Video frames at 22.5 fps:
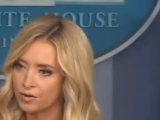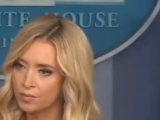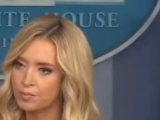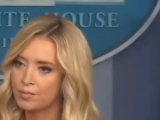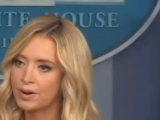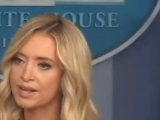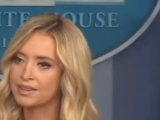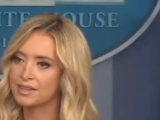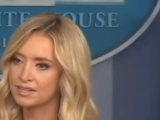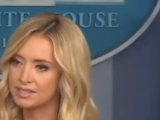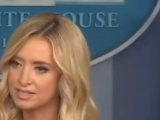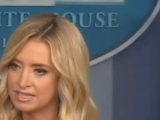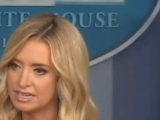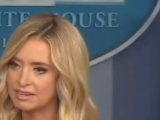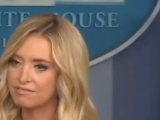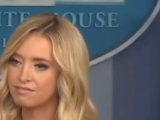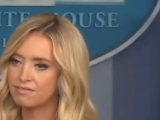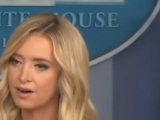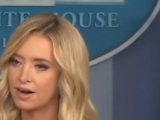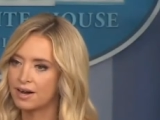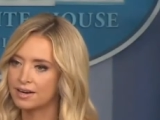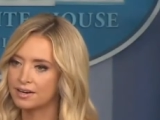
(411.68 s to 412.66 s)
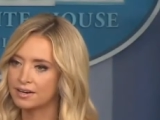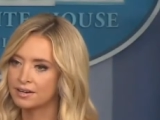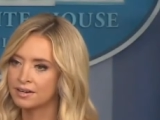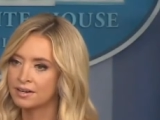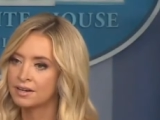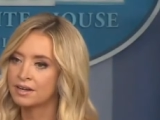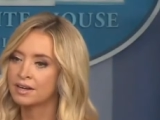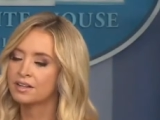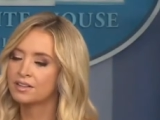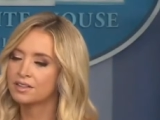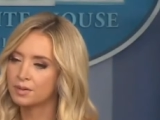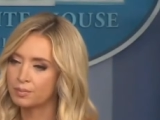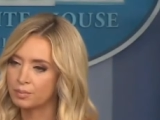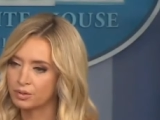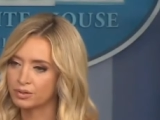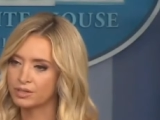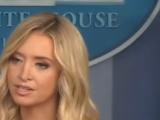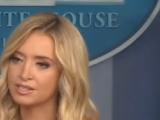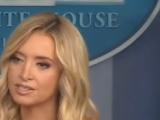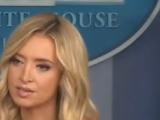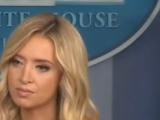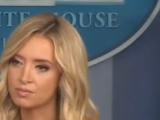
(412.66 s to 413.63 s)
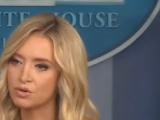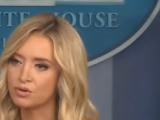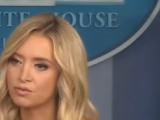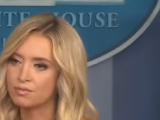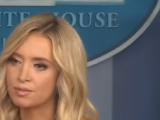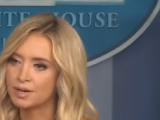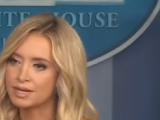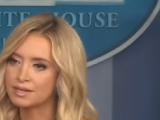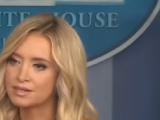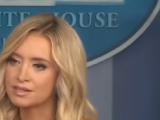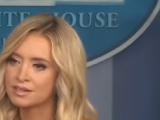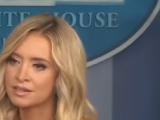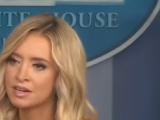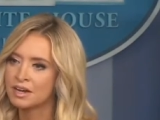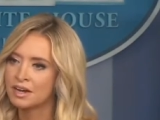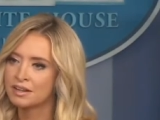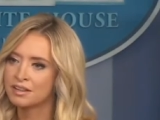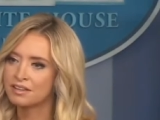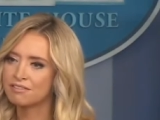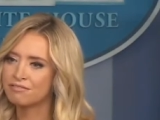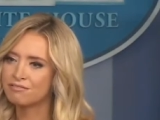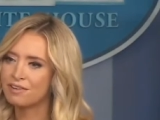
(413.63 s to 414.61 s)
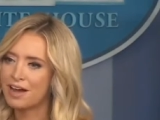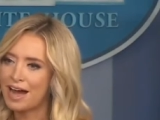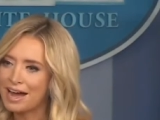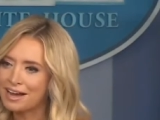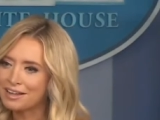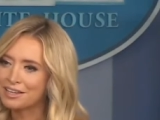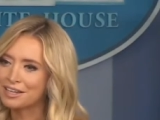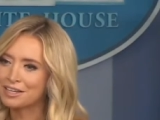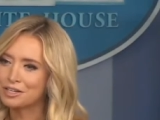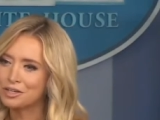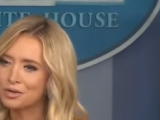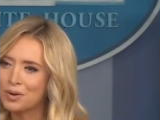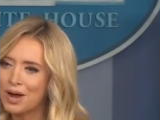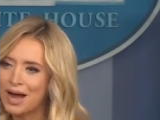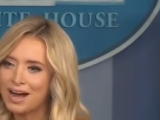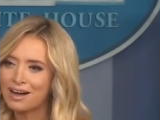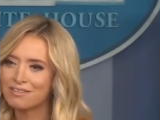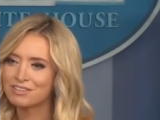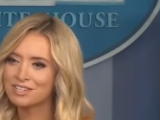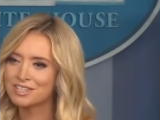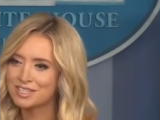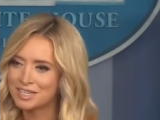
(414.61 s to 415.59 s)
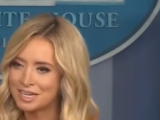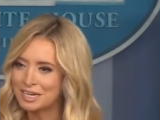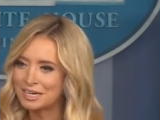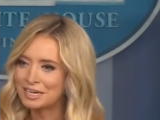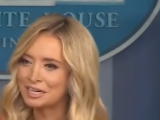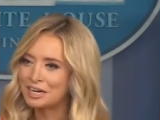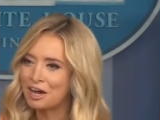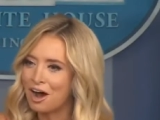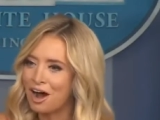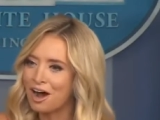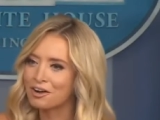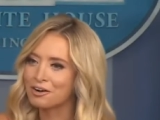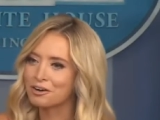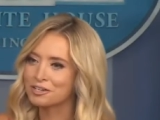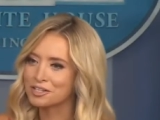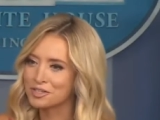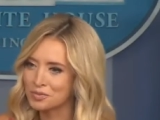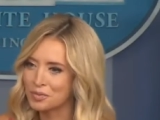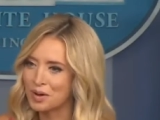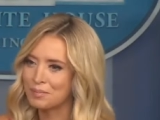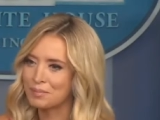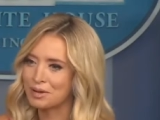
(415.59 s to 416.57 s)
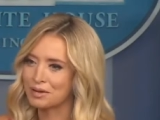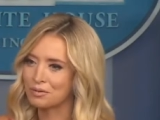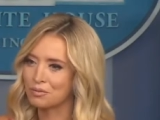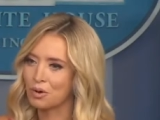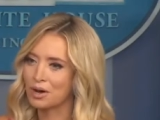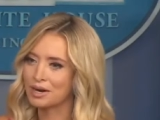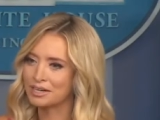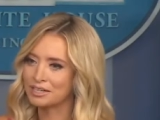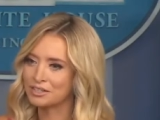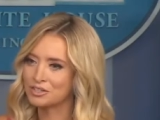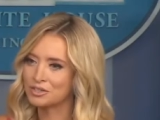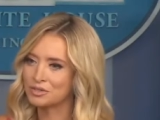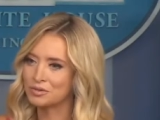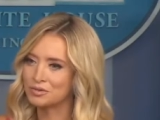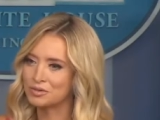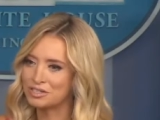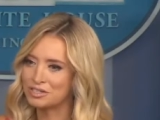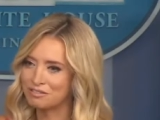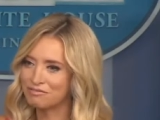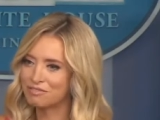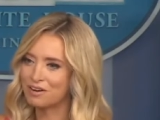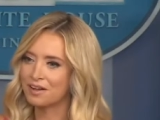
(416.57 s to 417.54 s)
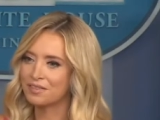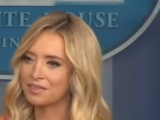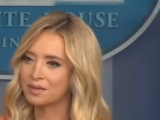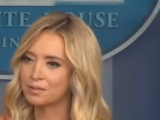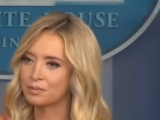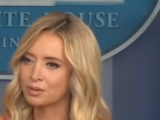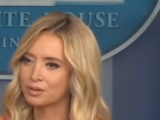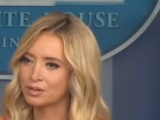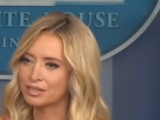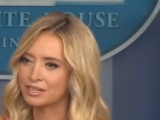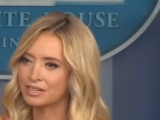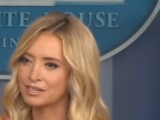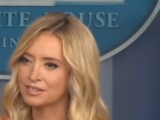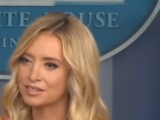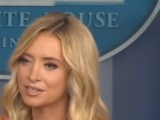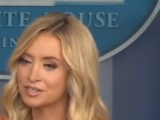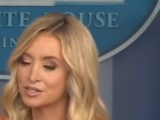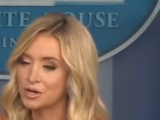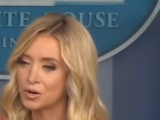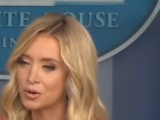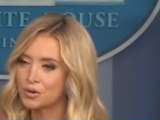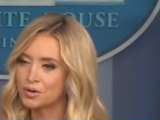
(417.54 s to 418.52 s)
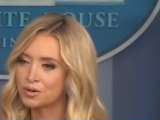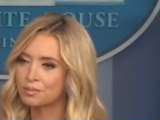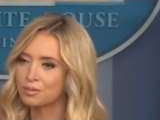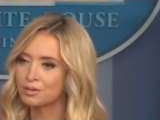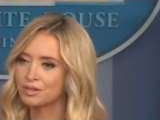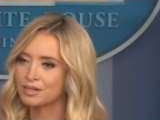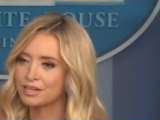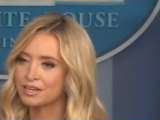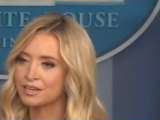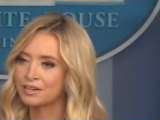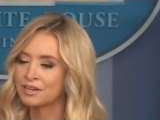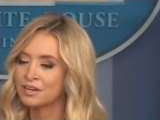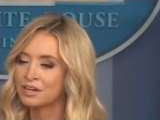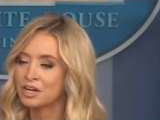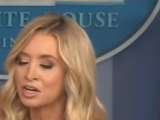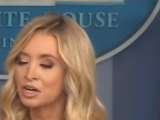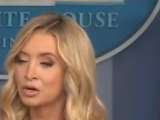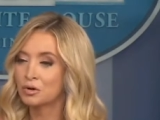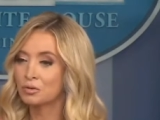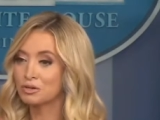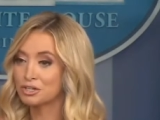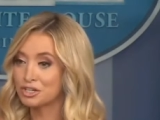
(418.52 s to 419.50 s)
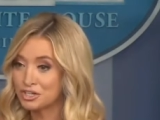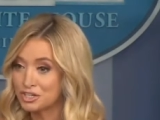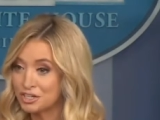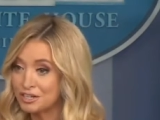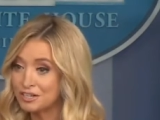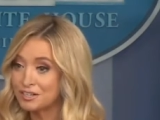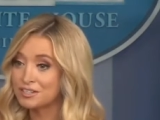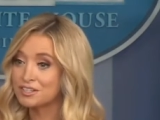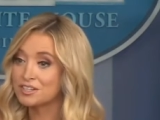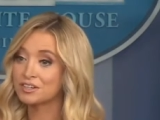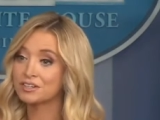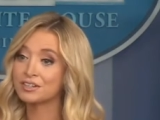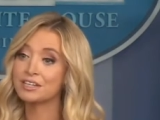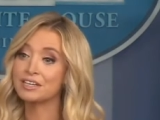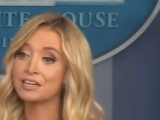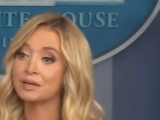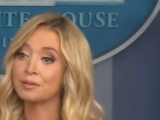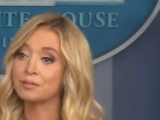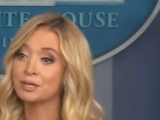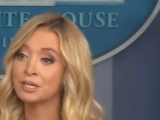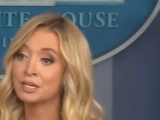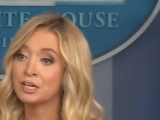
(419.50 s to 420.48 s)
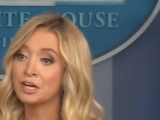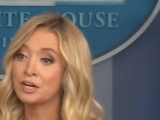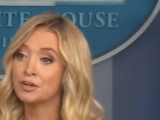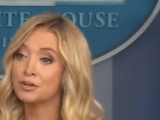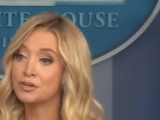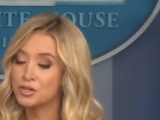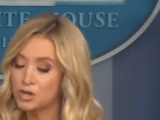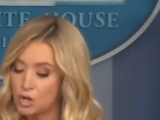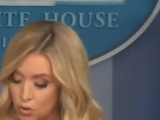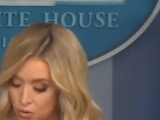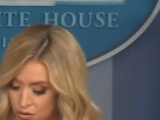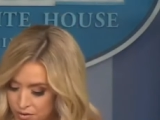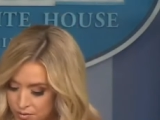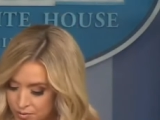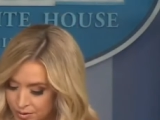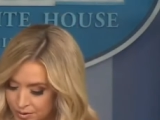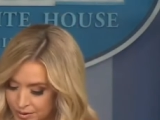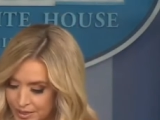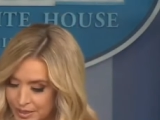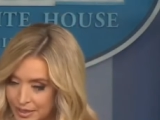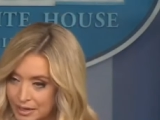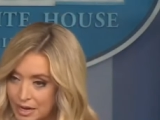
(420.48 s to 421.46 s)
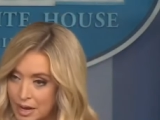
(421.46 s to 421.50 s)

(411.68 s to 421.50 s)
by the defund the police movement. The fact that you have sitting congresswomen wanting to defund the police, notably Rashida Tlaib, notably